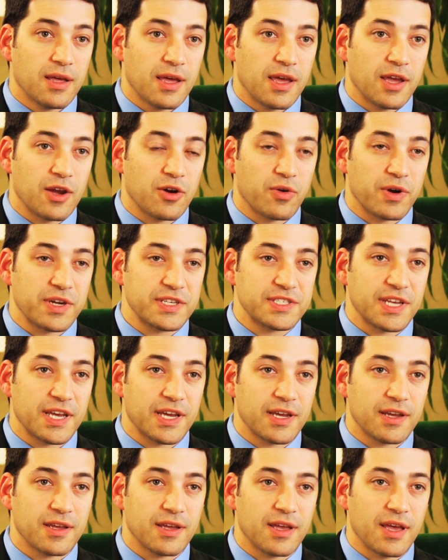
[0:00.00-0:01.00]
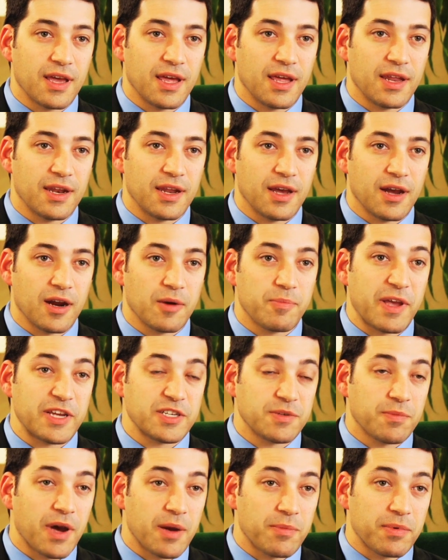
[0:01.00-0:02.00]
increasing and our
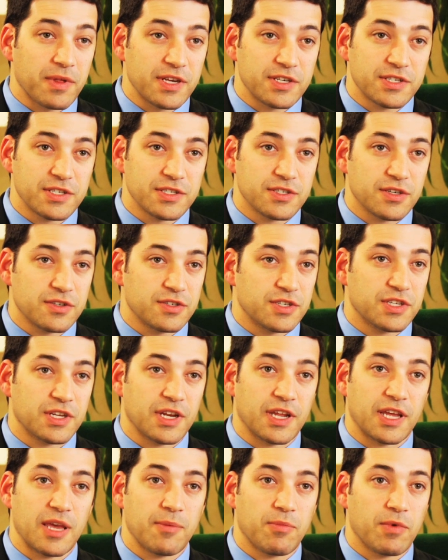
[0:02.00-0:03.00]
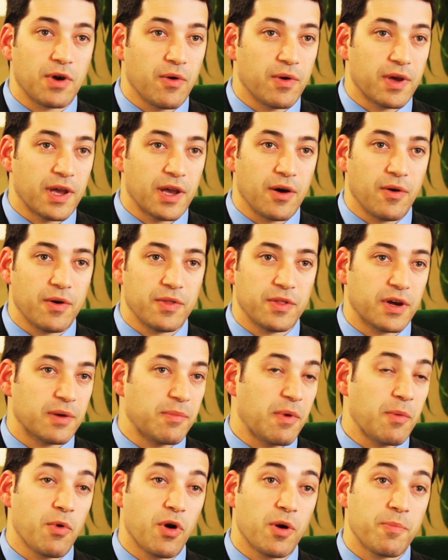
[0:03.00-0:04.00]
patient populations are just going to keep going and going, there are going
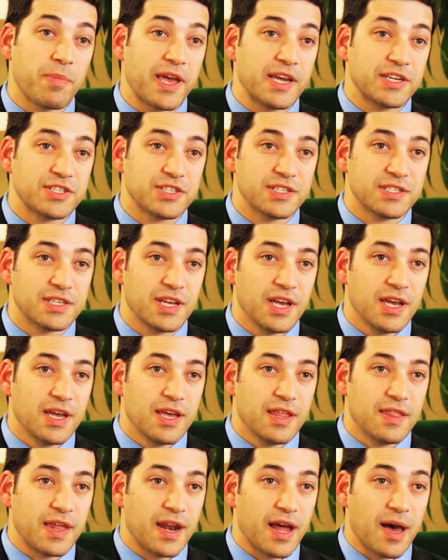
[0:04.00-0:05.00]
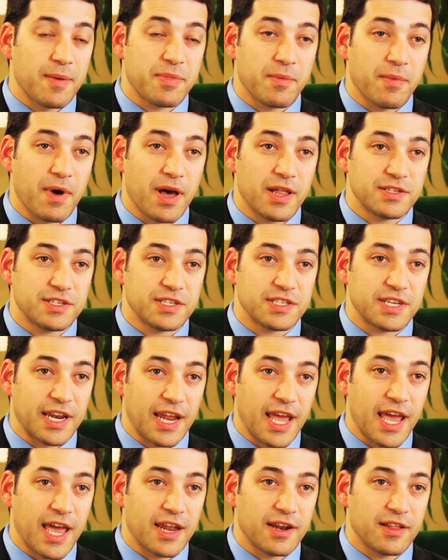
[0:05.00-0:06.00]
to be more patients than ophthalmologists can
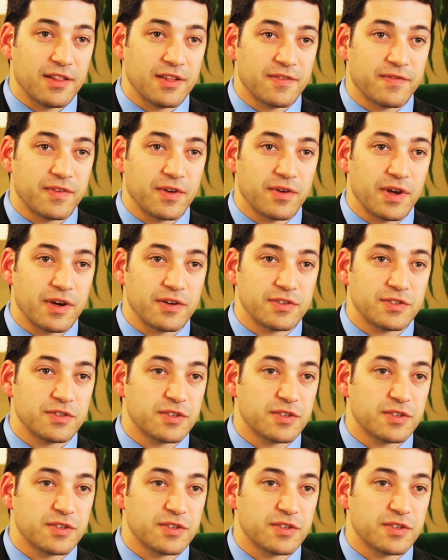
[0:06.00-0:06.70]
handle in a few years.